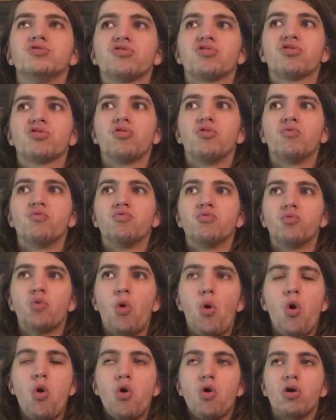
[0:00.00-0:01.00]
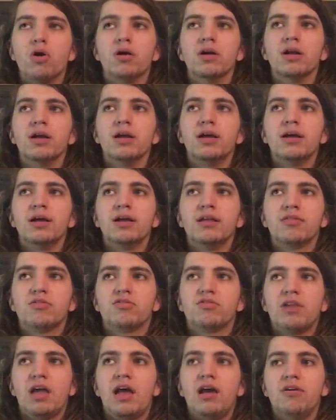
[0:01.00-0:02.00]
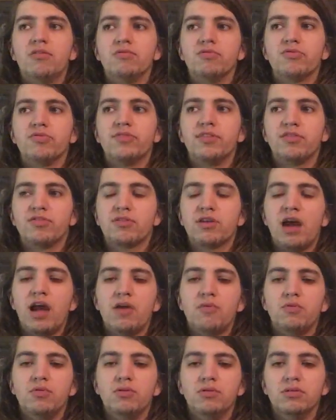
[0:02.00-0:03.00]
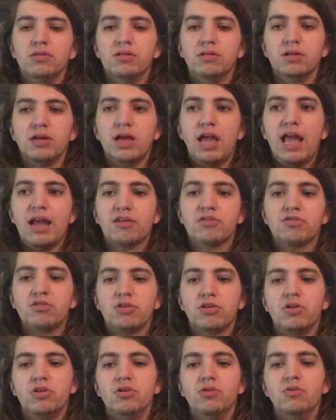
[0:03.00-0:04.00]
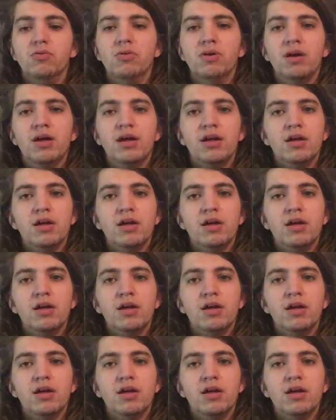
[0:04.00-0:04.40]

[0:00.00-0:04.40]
Just the roar sounds this guy will execute.